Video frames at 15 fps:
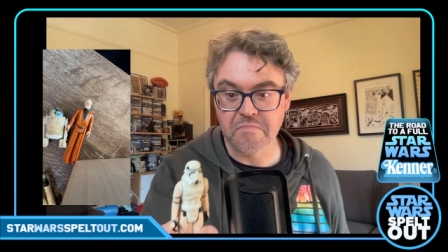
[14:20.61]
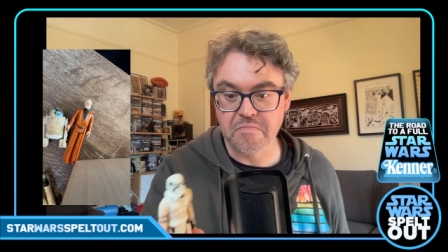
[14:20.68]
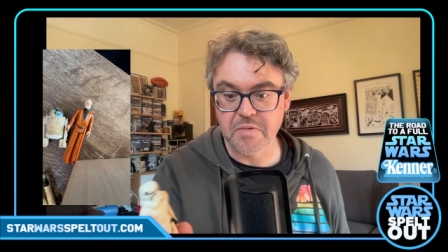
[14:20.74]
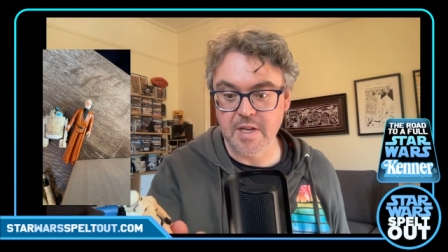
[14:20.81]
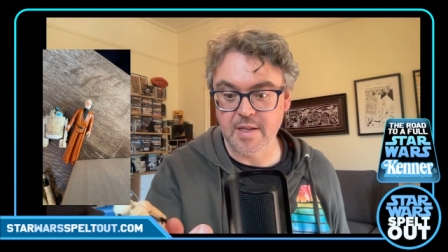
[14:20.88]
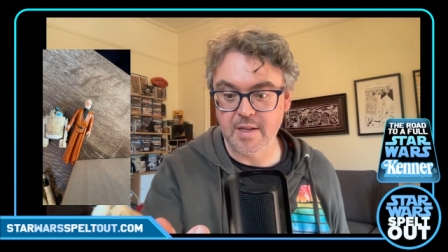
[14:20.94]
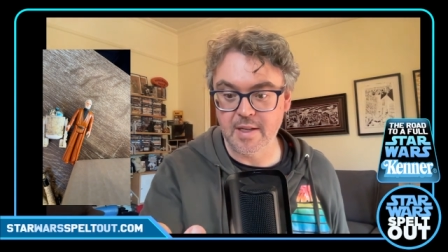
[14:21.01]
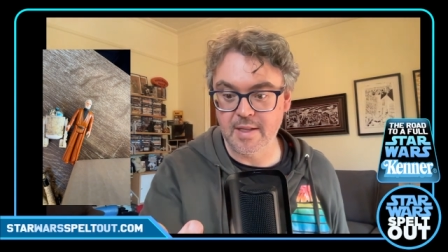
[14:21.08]

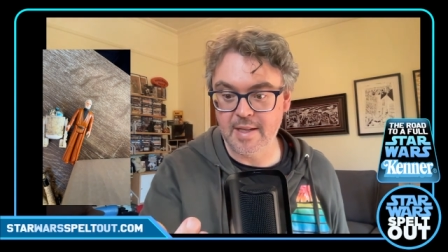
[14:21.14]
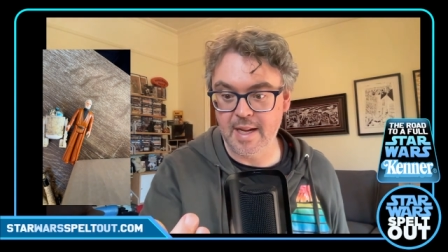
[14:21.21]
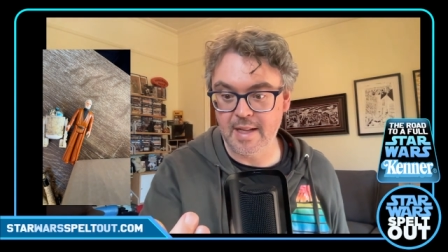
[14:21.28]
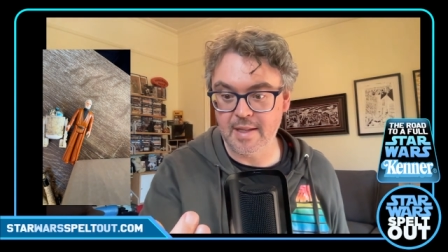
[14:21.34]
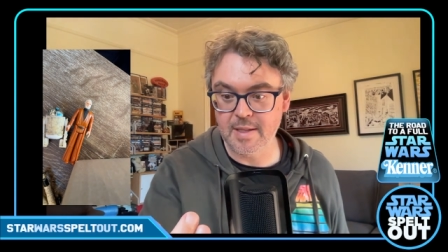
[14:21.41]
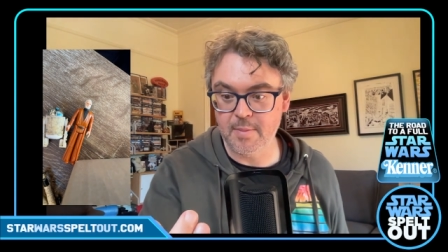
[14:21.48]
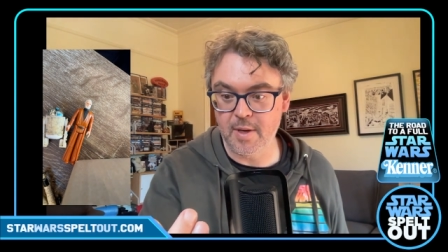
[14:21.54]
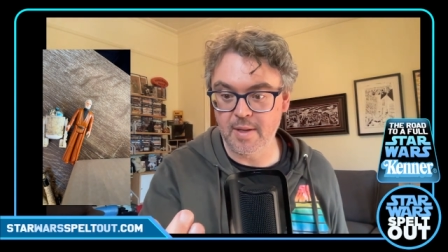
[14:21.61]
He's got to take the
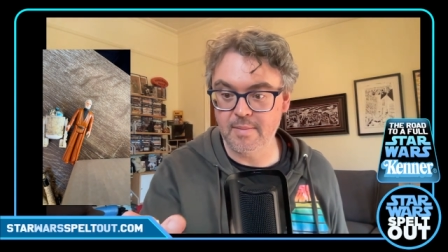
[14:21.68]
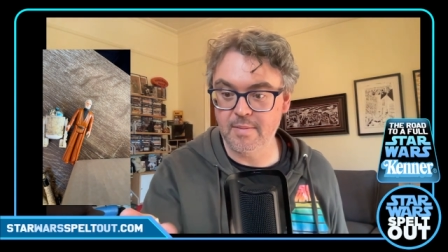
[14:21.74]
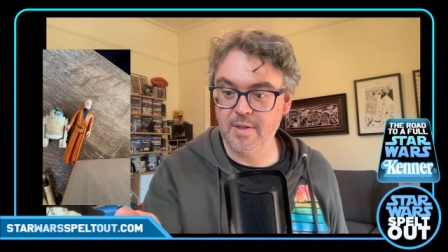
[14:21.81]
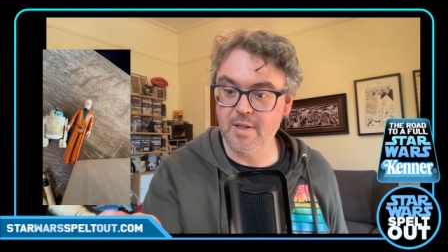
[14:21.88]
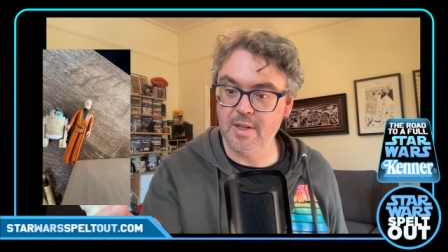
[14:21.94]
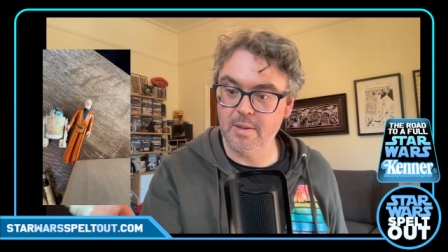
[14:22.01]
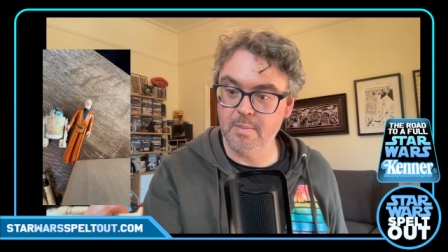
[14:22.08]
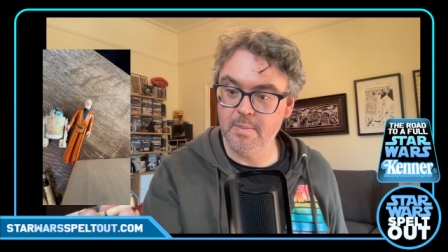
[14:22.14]
spot. He's got
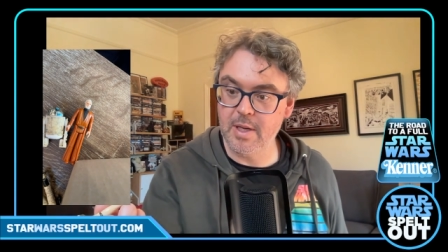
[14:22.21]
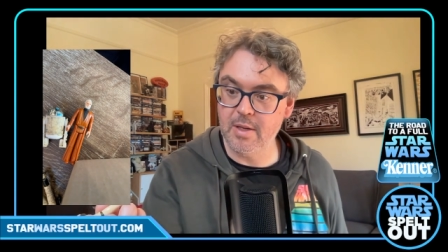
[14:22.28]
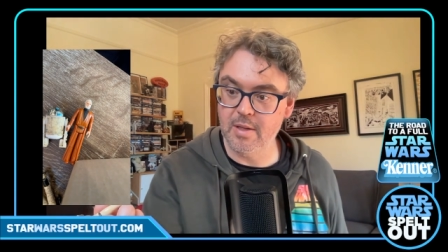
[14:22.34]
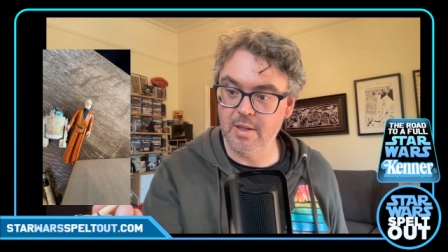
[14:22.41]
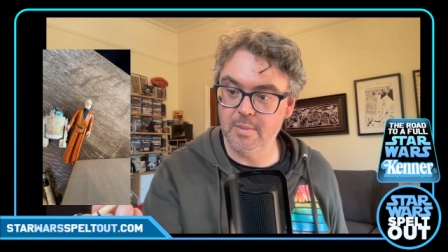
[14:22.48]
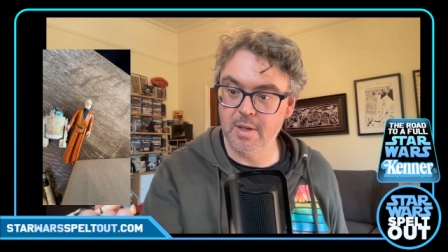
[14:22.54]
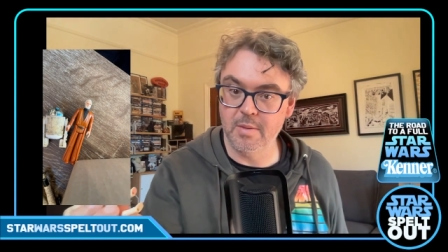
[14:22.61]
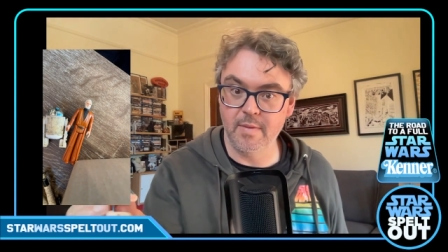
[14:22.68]
a little pink on the
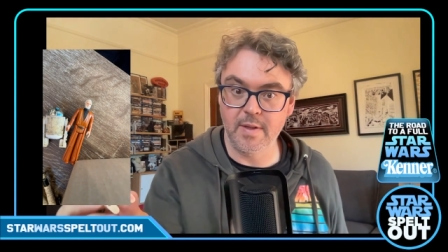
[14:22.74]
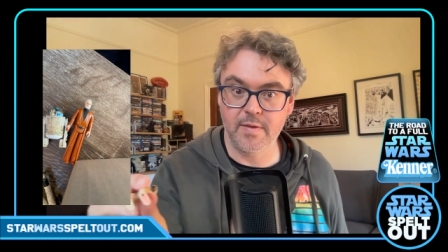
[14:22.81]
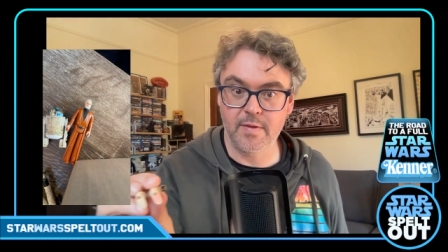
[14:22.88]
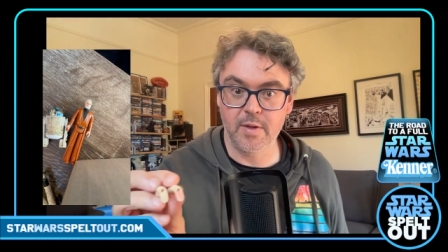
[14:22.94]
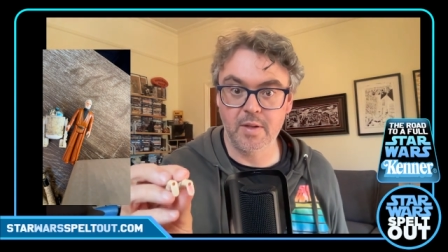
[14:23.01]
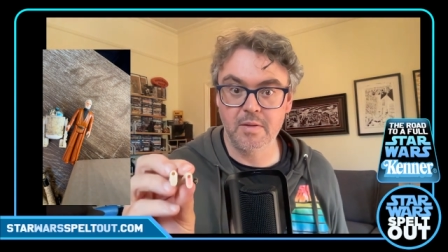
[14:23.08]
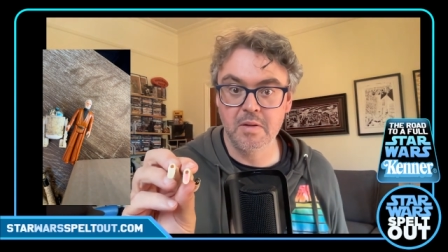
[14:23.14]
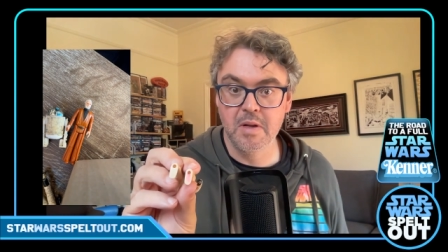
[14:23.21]
bottom of his foot